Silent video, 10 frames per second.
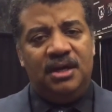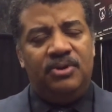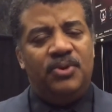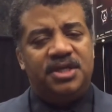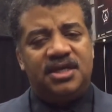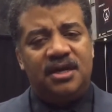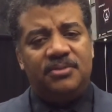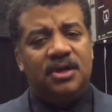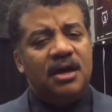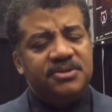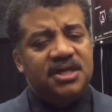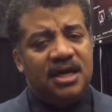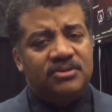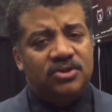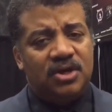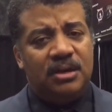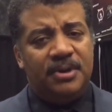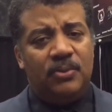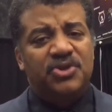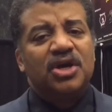But when it comes time to
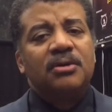coming up with a